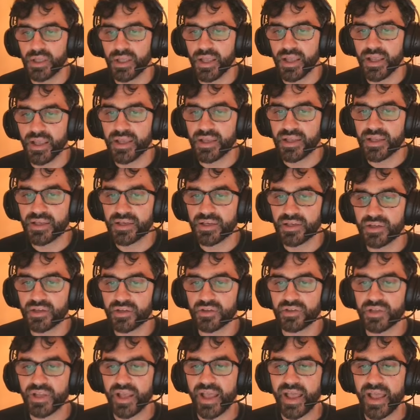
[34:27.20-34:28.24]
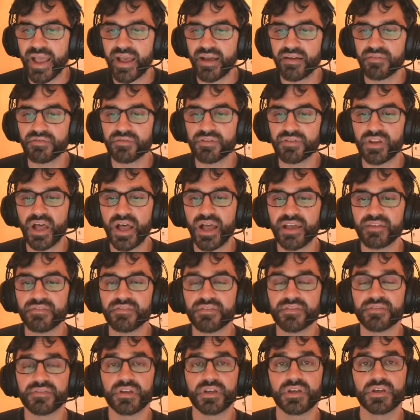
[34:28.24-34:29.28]
and it could have live
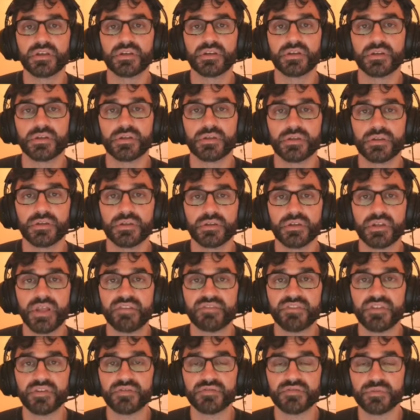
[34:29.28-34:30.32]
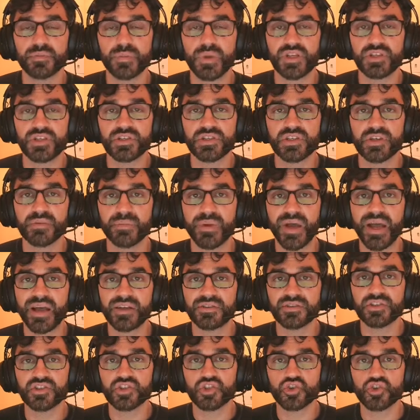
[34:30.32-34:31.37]
information about
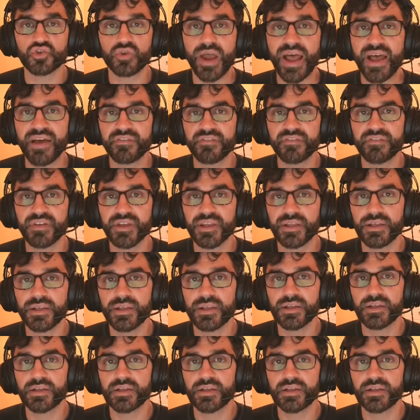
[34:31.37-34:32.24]
the traffic and